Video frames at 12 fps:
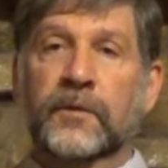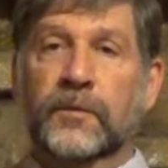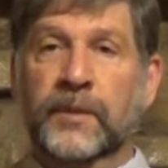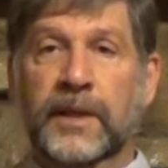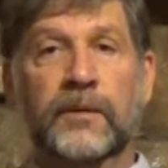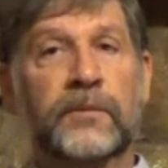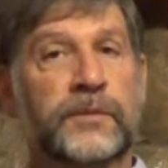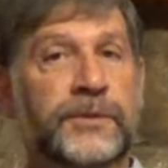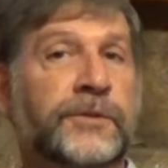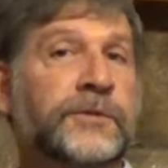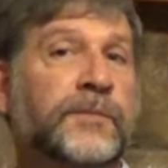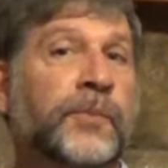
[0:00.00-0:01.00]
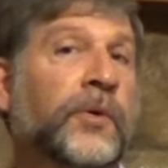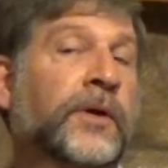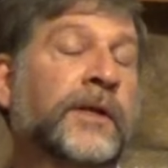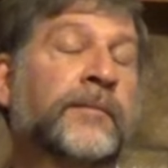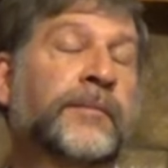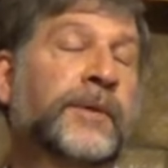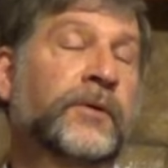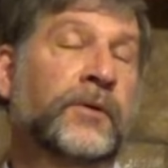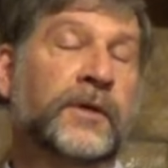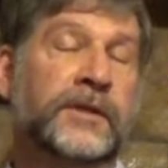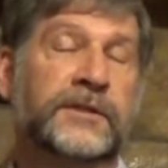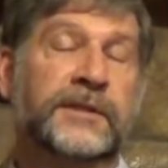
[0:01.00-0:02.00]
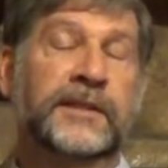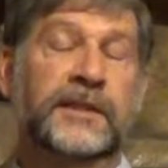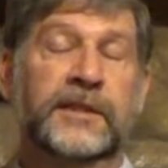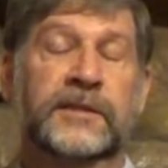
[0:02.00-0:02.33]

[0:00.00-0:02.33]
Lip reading: Well, would you support him because he